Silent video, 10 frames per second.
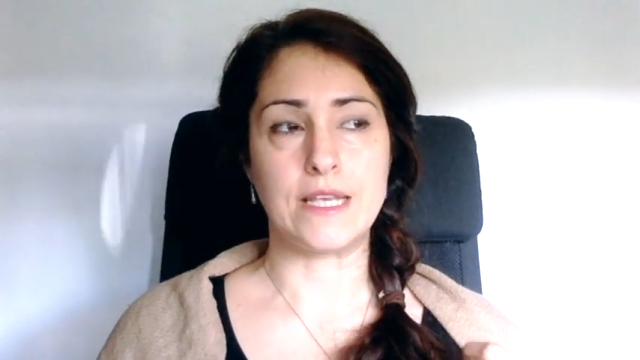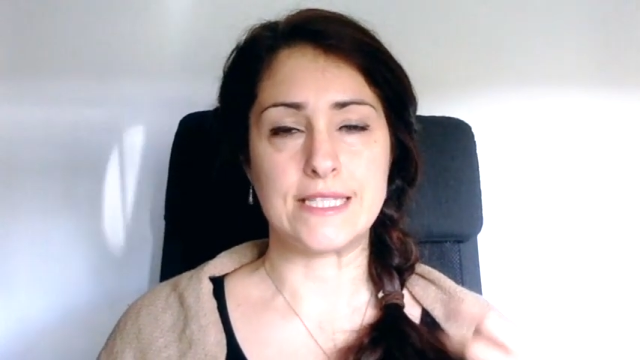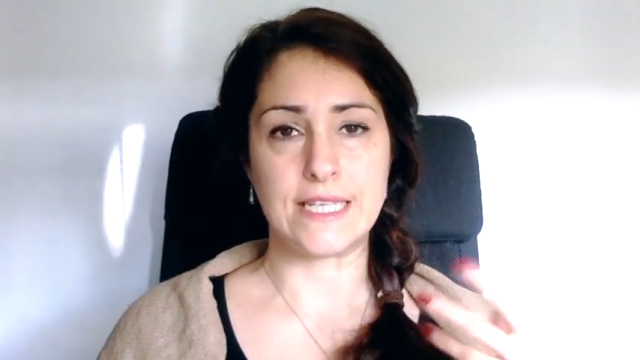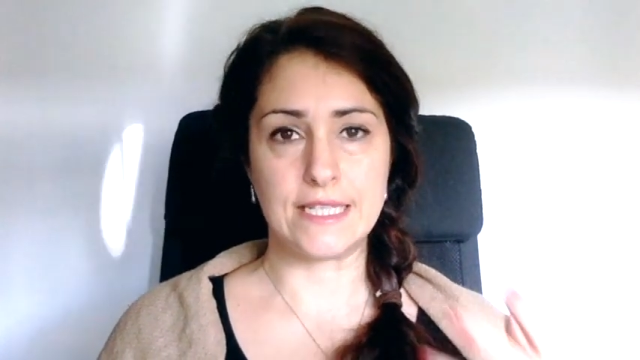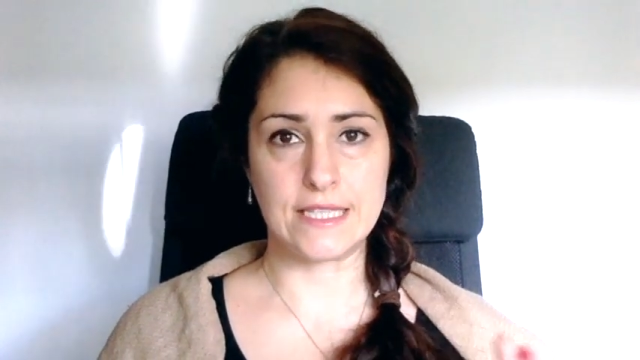
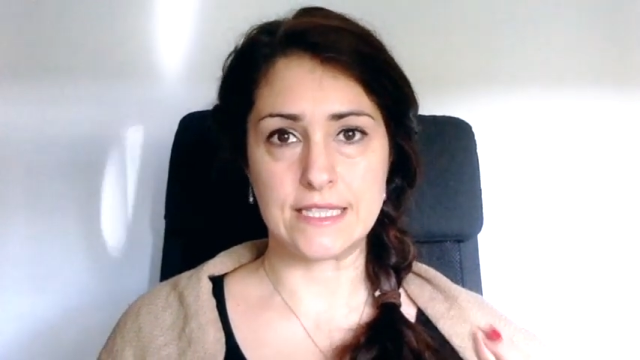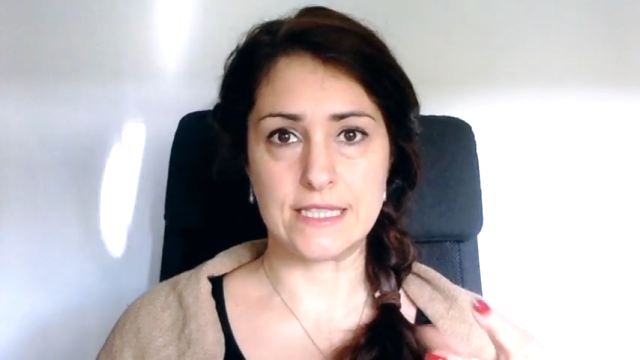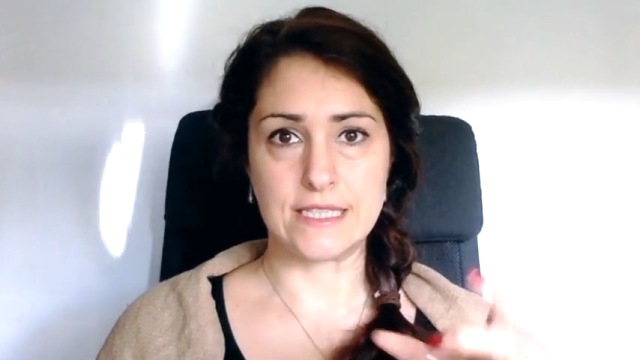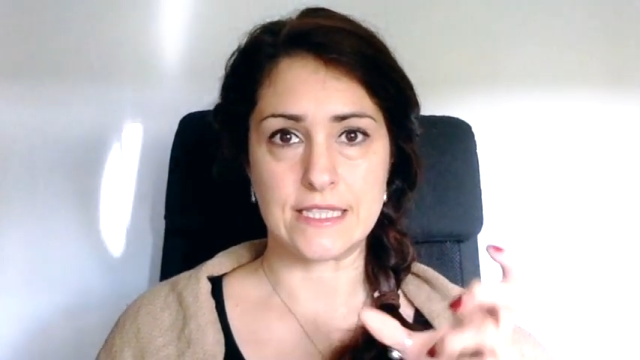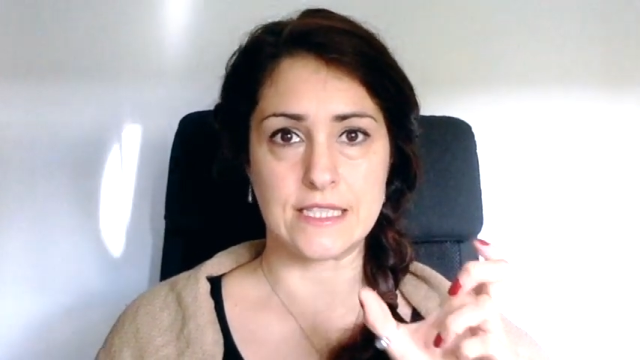
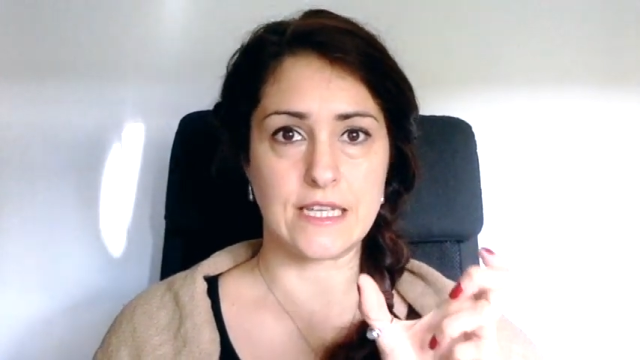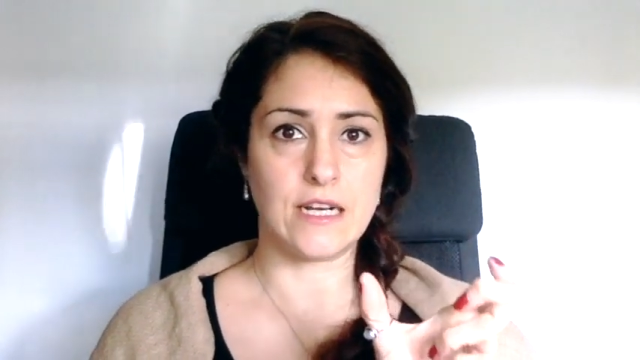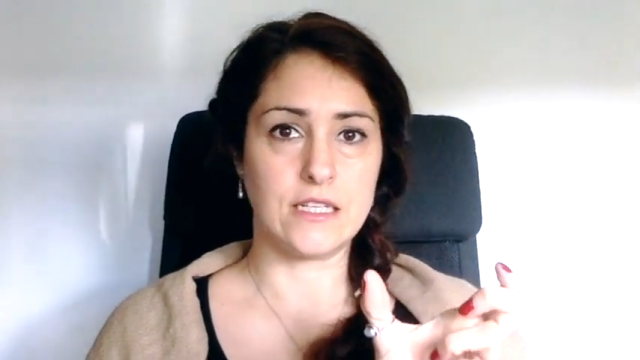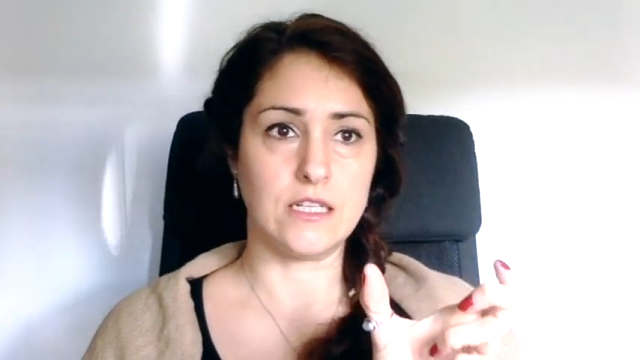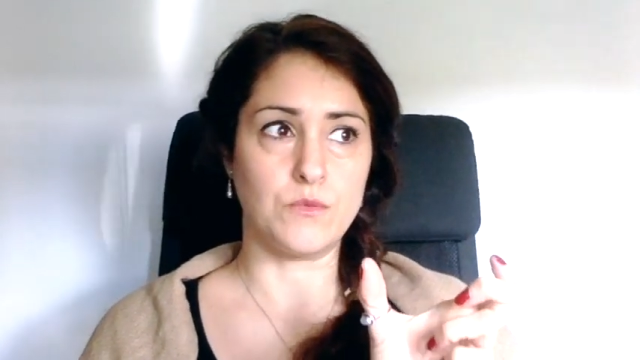sentences
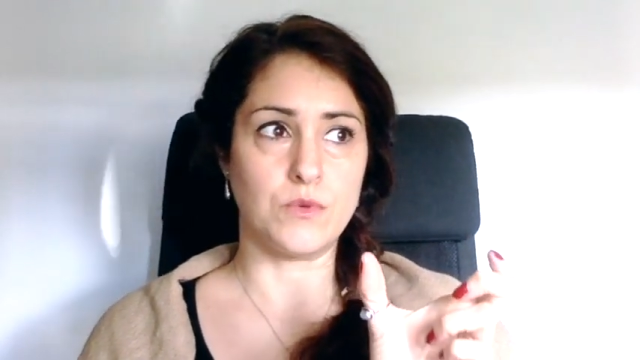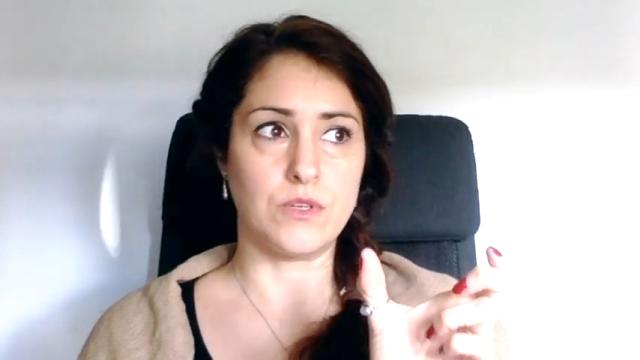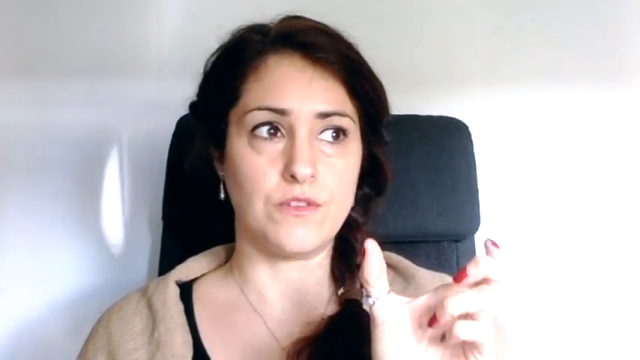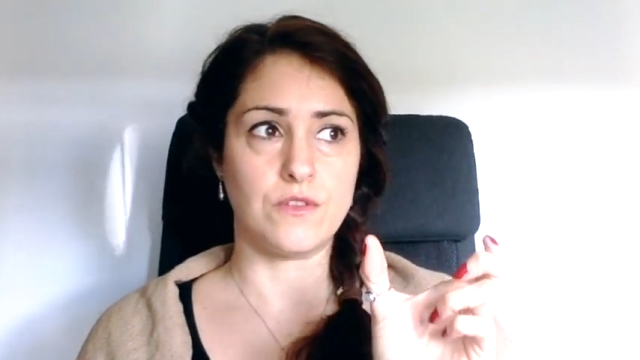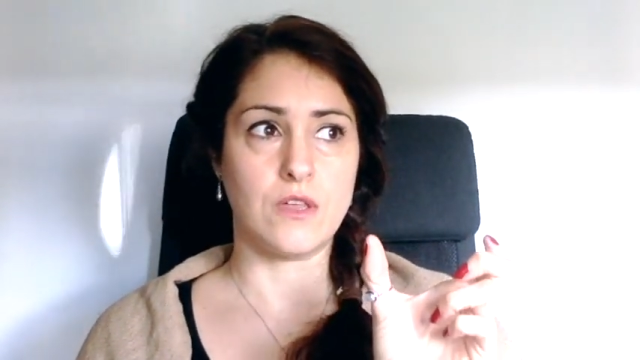starting
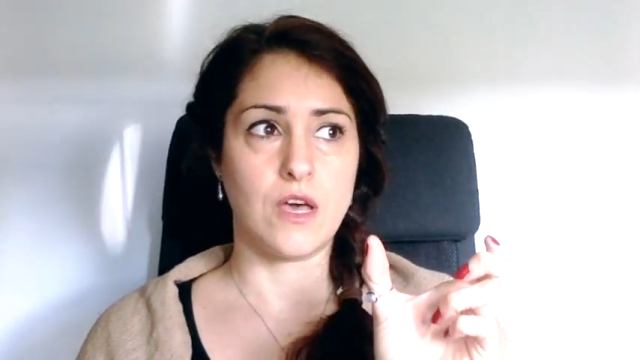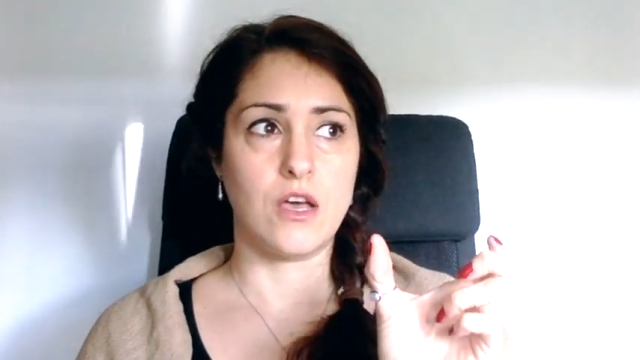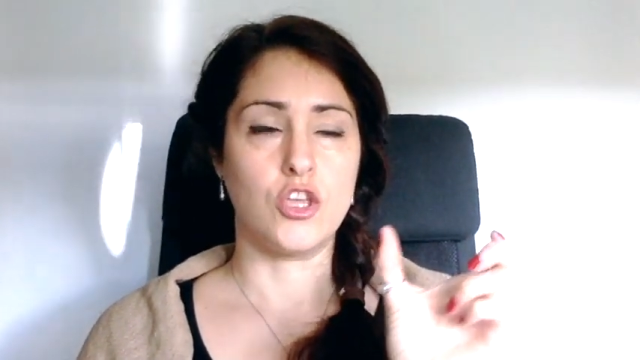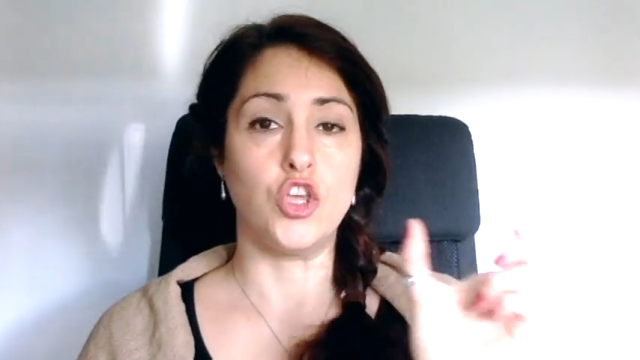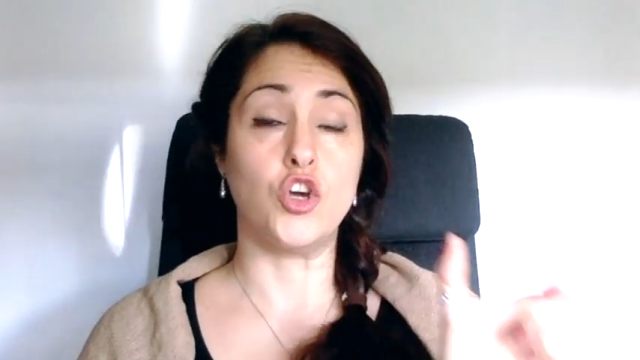with
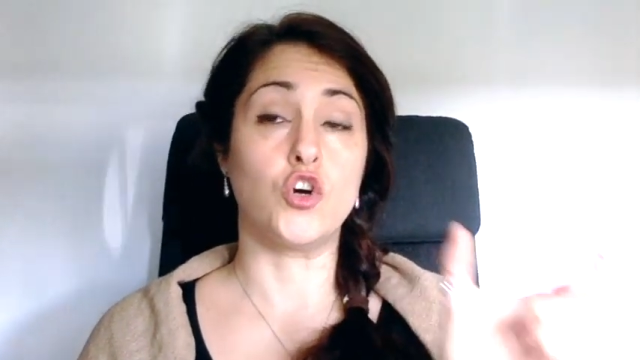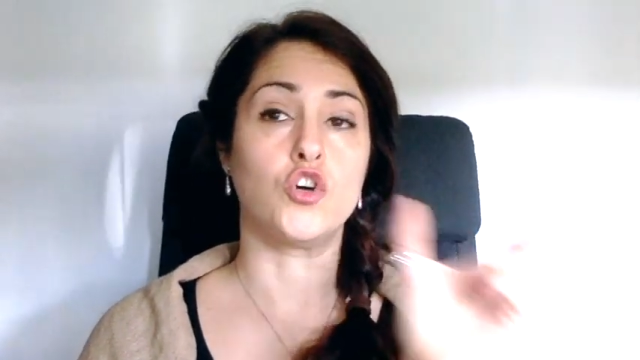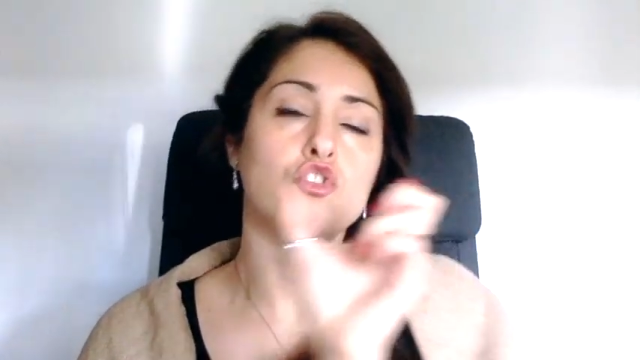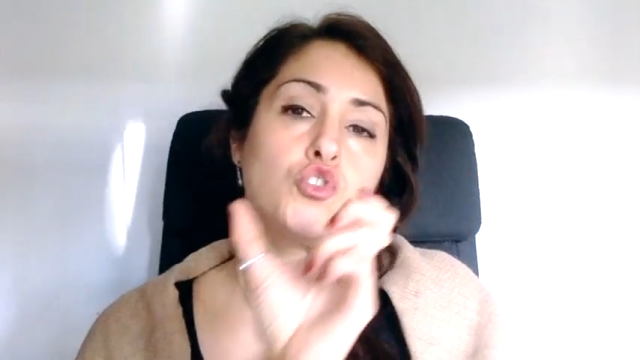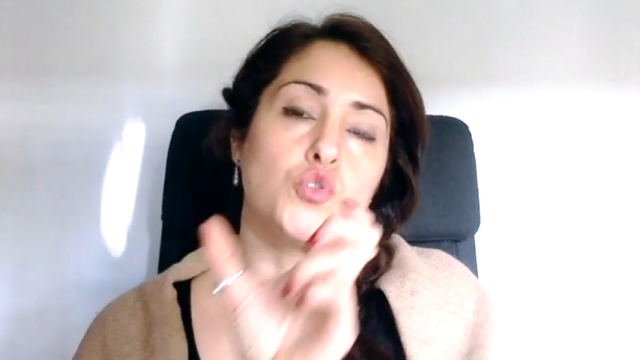
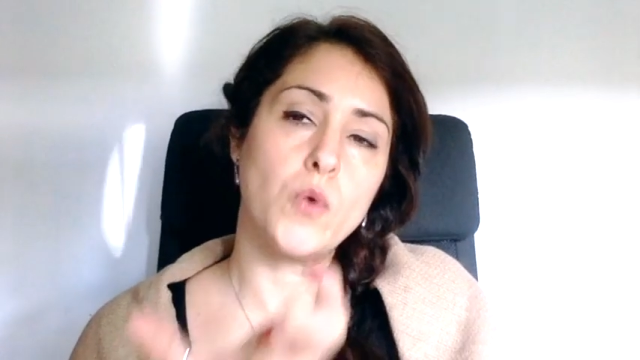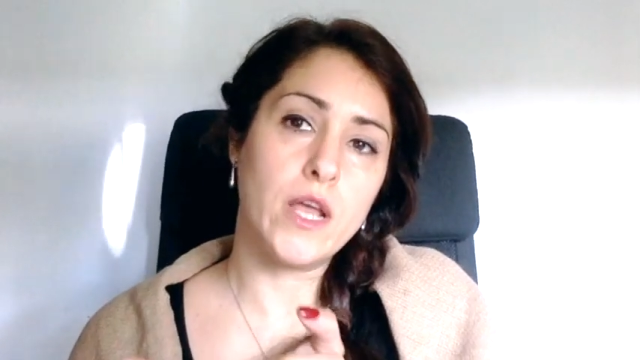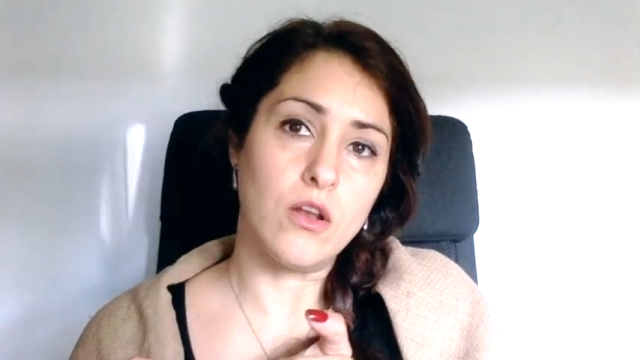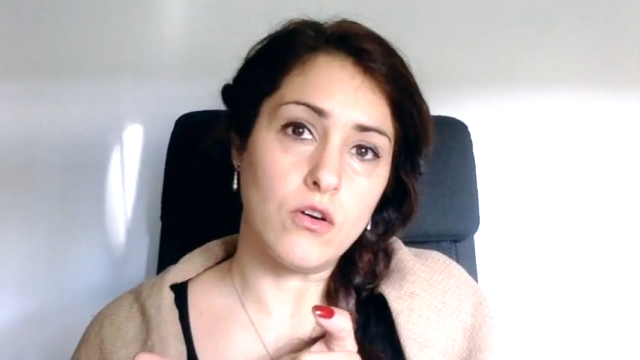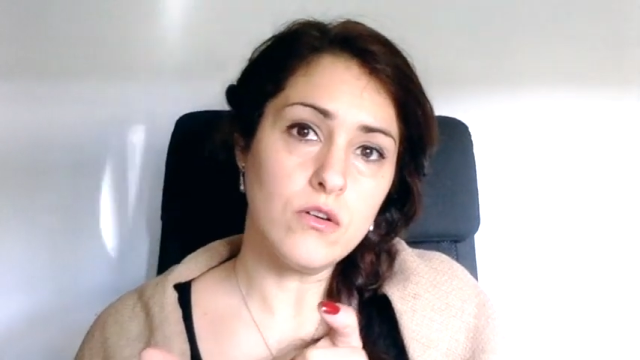yo
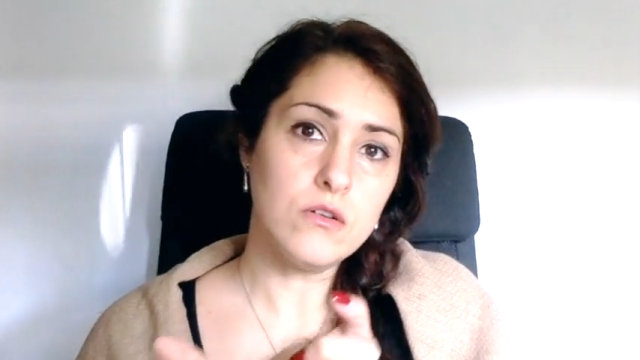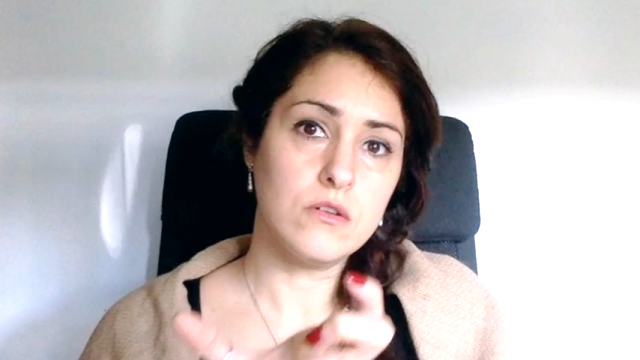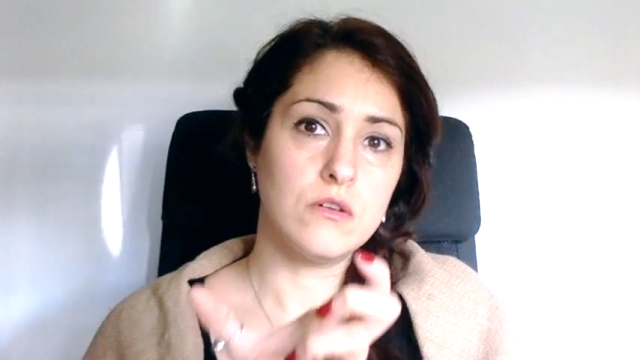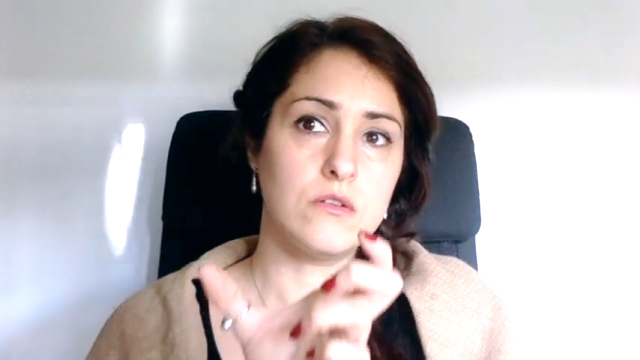suelo,